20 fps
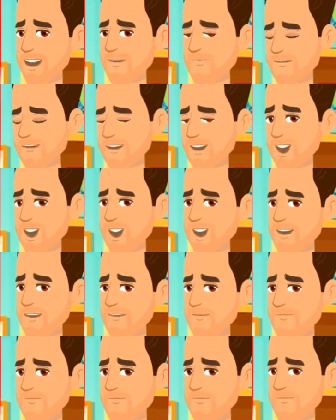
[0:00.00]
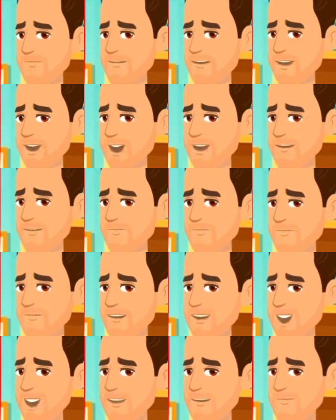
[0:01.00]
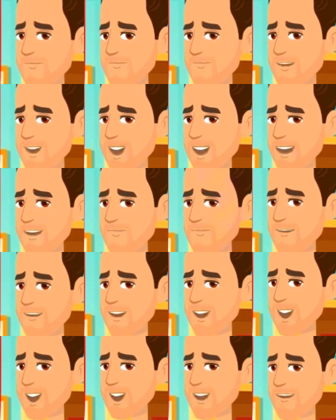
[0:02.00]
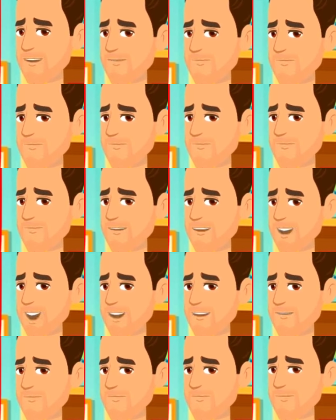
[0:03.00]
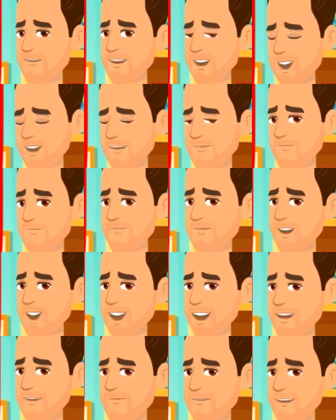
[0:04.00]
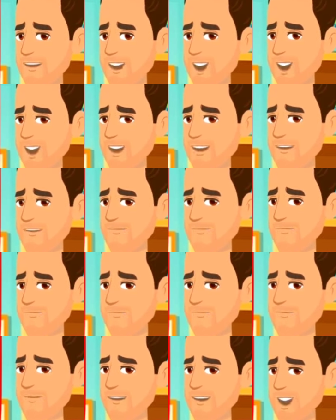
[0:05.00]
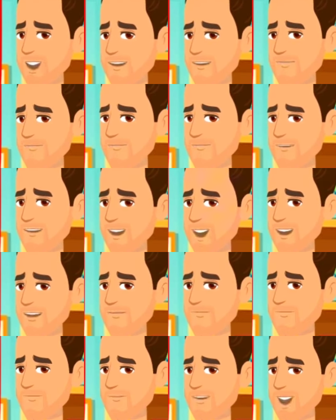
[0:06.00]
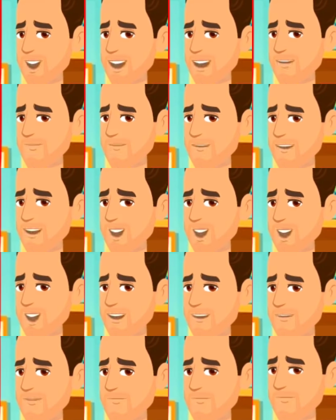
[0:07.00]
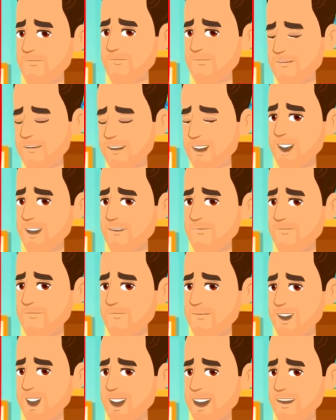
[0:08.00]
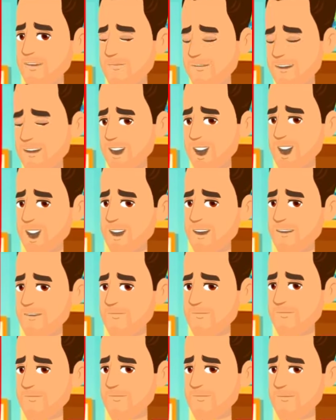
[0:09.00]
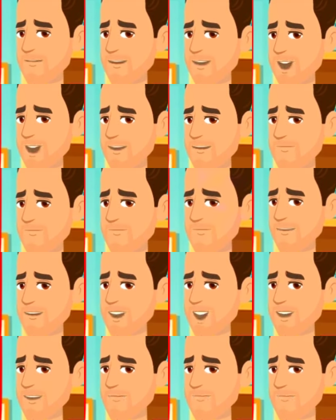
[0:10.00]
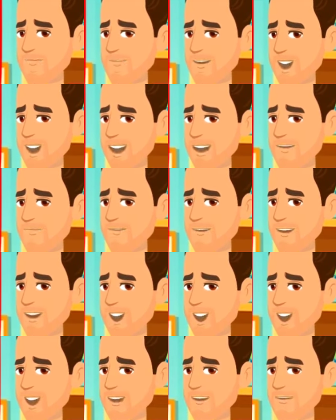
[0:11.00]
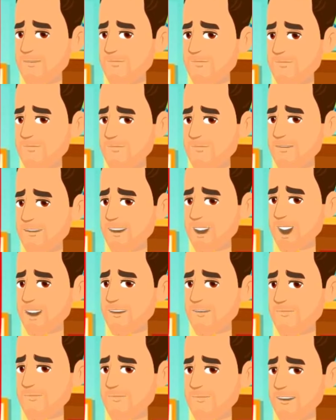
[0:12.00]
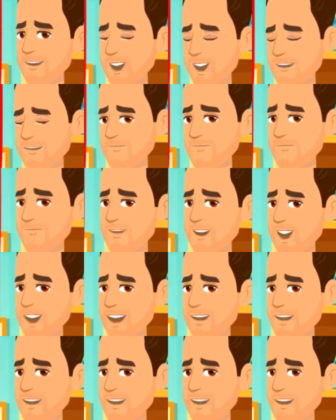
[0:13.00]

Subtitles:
Thank you so much, teacher. I really appreciate it, and I am eager to listen to you. I will follow all those tips you tell me, and I will work hard to improve my English.